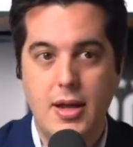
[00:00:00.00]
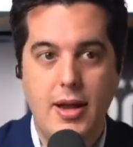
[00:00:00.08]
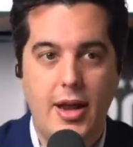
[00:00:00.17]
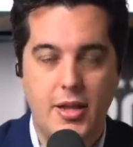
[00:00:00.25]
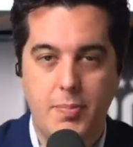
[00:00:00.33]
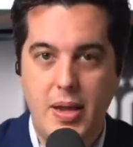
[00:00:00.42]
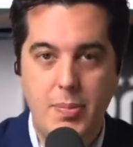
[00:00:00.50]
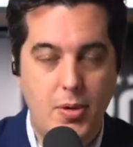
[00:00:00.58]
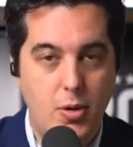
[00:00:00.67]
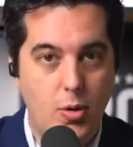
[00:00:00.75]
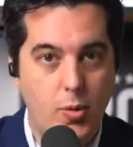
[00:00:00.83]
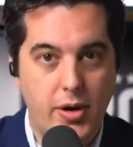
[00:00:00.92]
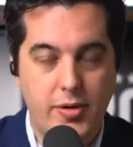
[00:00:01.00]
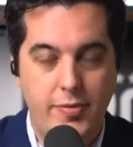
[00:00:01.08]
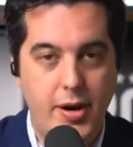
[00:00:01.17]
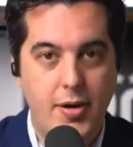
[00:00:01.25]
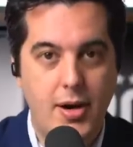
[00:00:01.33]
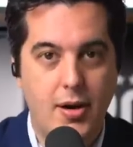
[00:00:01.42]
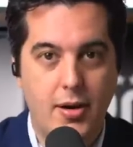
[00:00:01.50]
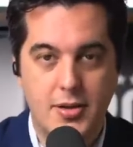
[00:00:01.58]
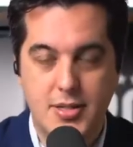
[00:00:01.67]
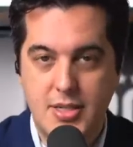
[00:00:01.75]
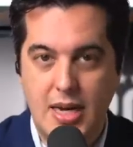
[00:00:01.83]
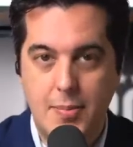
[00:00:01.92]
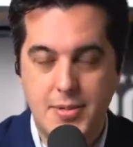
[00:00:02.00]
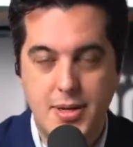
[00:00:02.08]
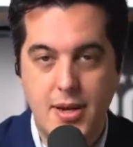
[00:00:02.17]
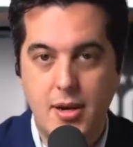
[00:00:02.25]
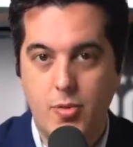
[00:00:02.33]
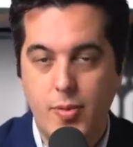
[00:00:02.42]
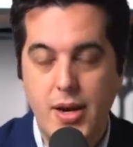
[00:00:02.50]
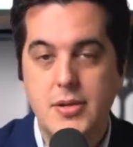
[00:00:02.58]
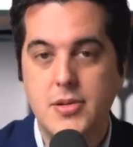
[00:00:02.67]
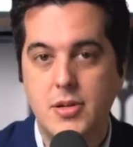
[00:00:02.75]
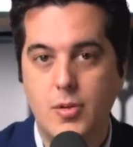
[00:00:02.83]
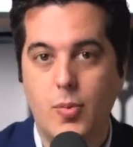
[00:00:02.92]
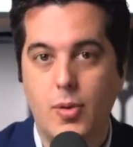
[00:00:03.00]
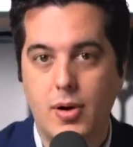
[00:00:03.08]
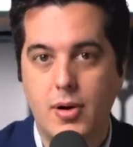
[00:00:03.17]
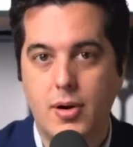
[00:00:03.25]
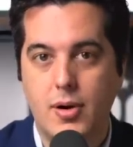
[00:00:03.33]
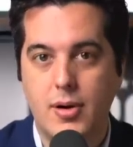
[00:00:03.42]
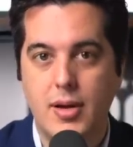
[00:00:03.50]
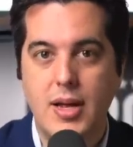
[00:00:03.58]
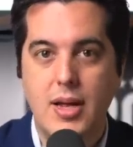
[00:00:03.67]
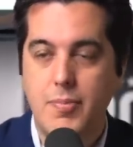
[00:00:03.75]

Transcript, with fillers: And the people who worked very hard stopped seeing a reason to work hard